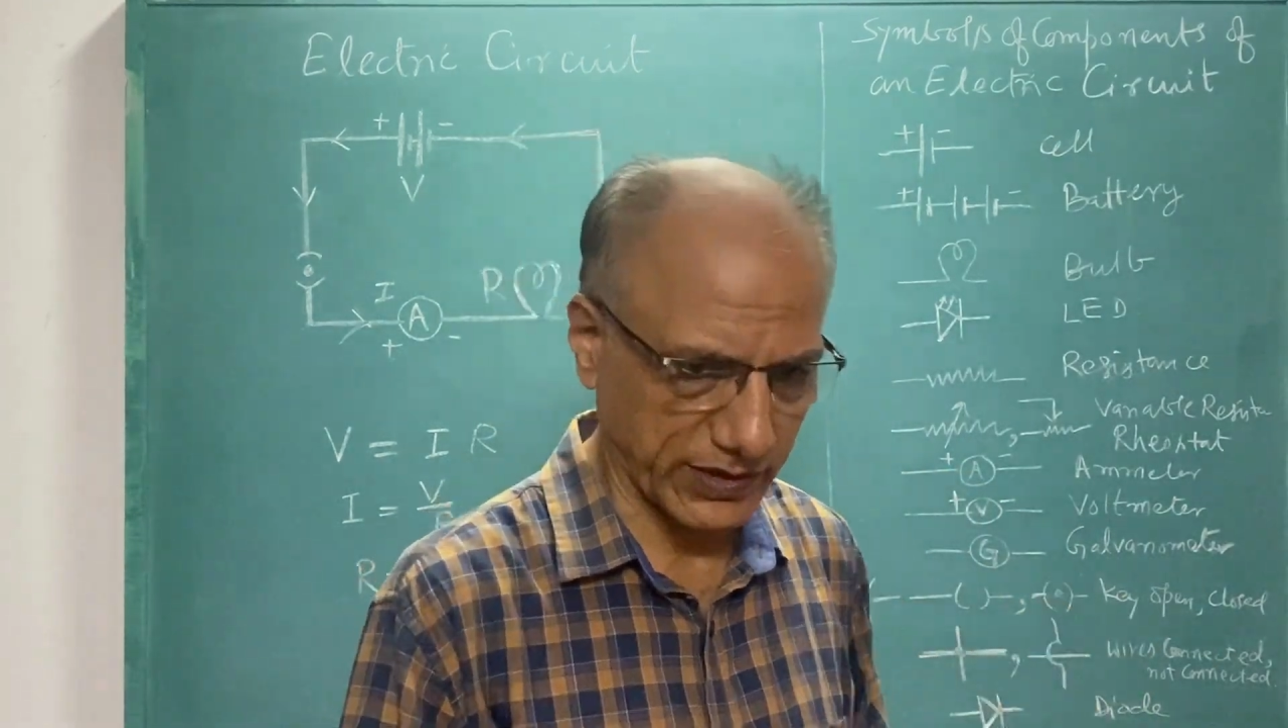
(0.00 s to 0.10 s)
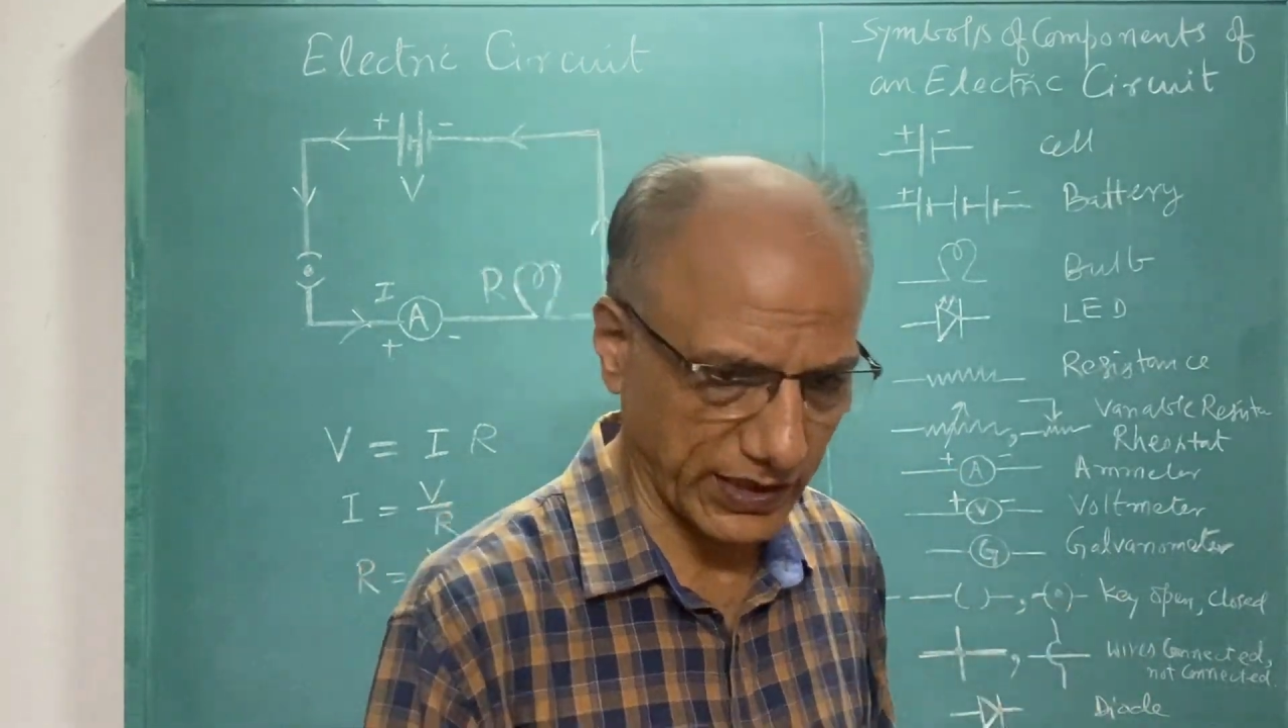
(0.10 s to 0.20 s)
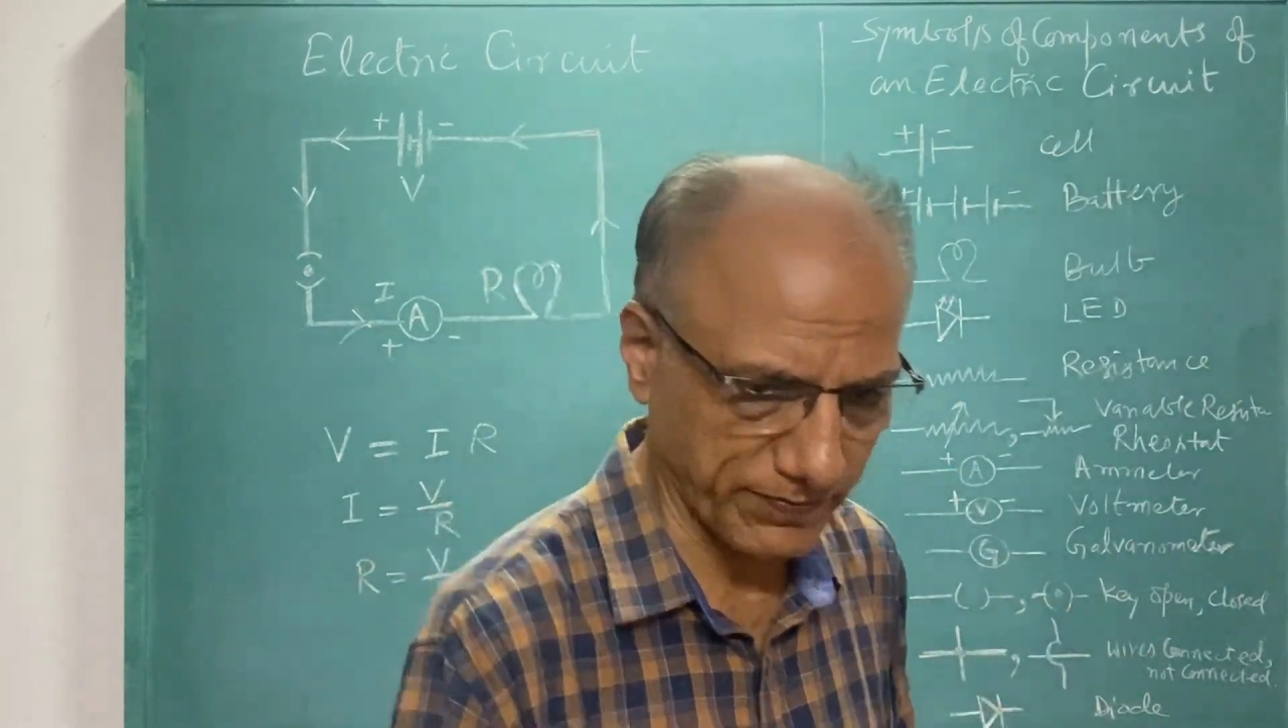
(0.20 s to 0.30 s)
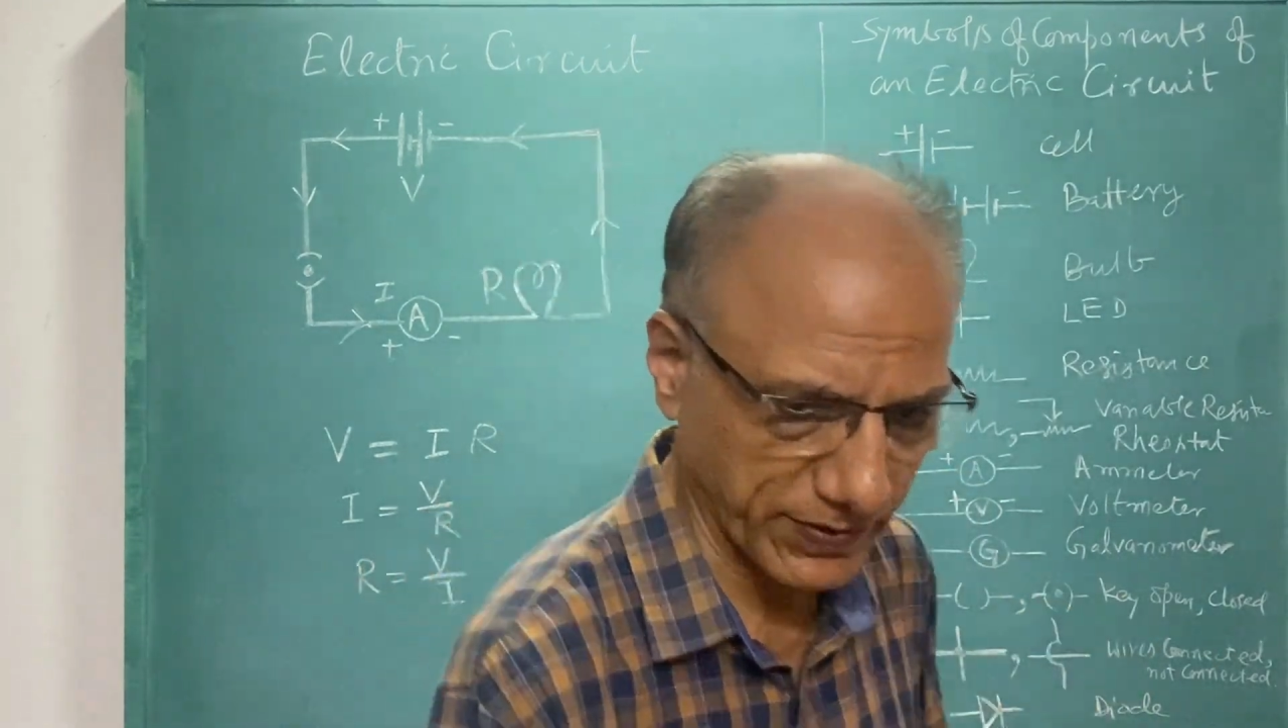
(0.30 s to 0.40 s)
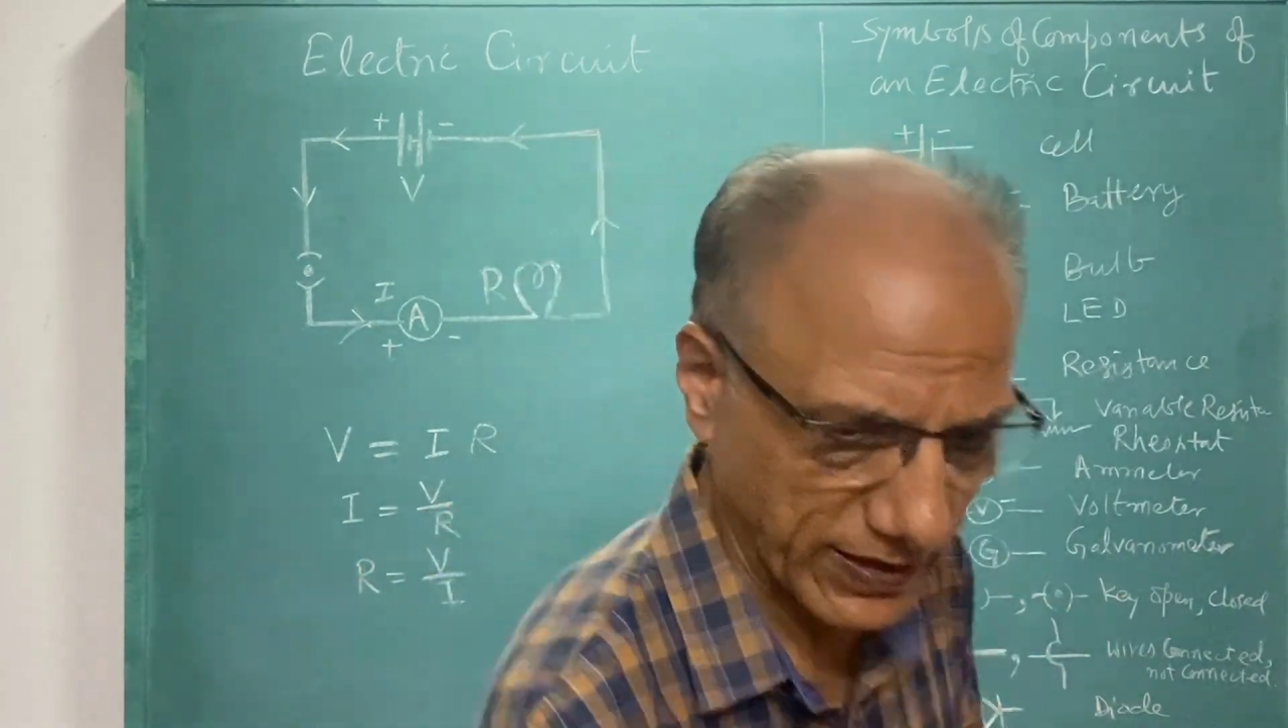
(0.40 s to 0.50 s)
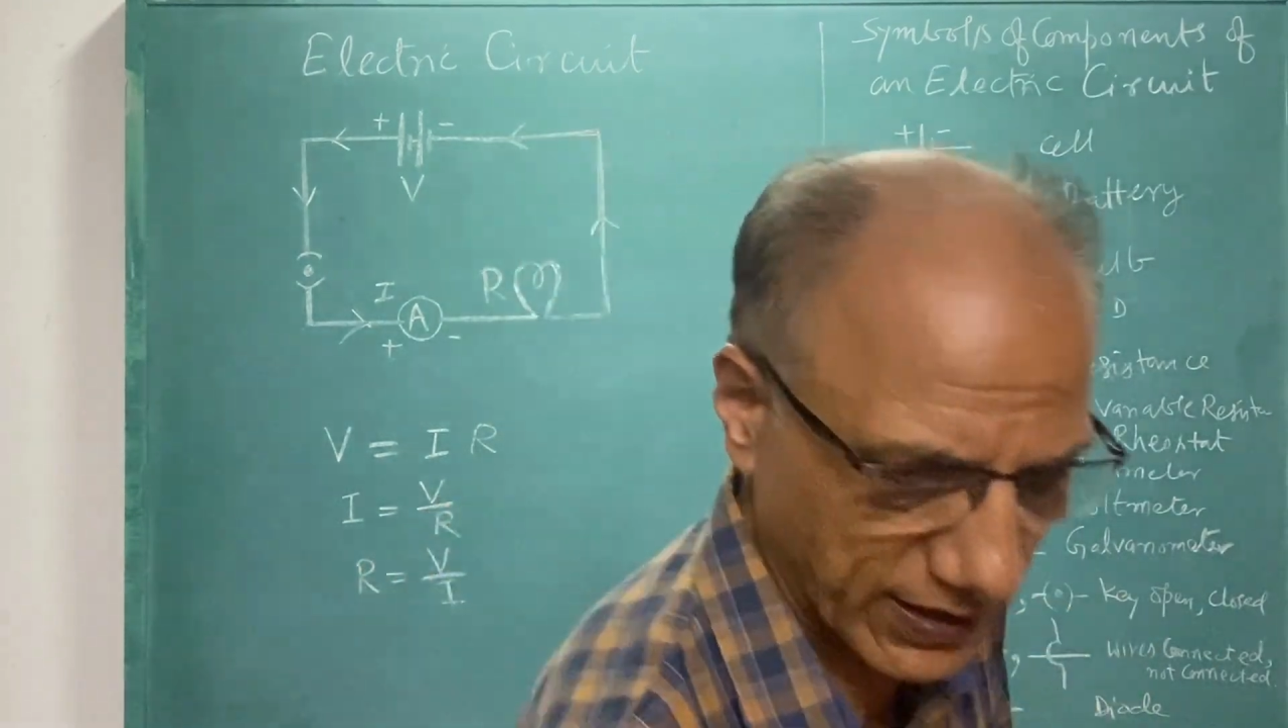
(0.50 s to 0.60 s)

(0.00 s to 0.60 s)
keep